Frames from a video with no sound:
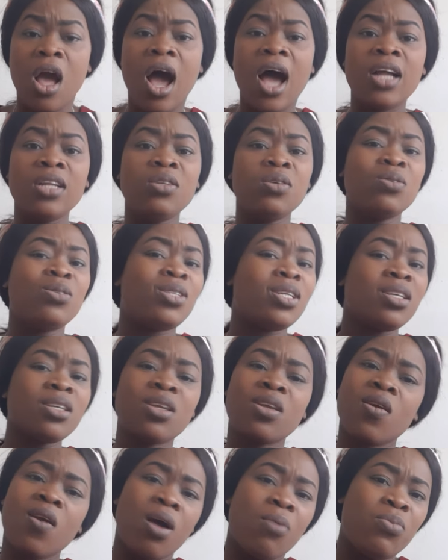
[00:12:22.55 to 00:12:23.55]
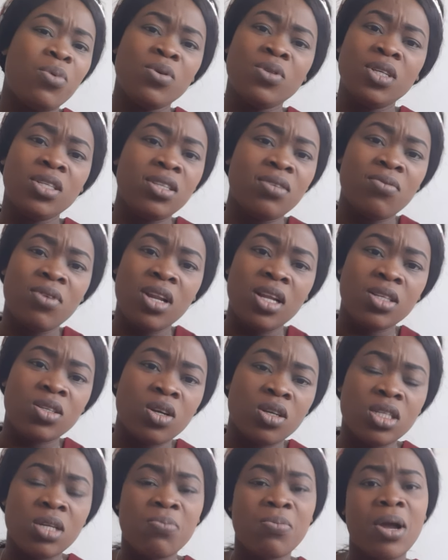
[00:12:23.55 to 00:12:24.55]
And you think you are building the relationship.